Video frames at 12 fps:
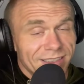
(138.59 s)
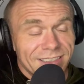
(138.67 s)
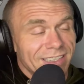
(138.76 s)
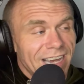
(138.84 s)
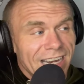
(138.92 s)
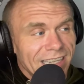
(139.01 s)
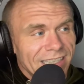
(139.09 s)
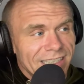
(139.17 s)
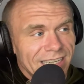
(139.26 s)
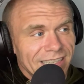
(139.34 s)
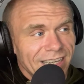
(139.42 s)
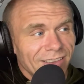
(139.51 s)
It's not going to
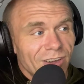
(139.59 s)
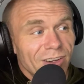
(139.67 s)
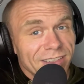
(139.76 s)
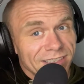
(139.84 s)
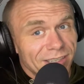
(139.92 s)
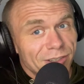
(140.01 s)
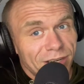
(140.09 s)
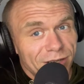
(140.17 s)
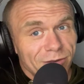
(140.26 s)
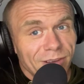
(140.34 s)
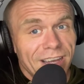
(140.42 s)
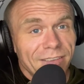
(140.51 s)
take that long. It's going to
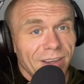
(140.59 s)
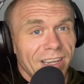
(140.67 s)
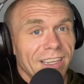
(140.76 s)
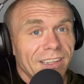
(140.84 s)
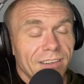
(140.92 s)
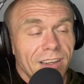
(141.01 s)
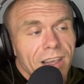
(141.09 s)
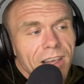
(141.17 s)
change your life, and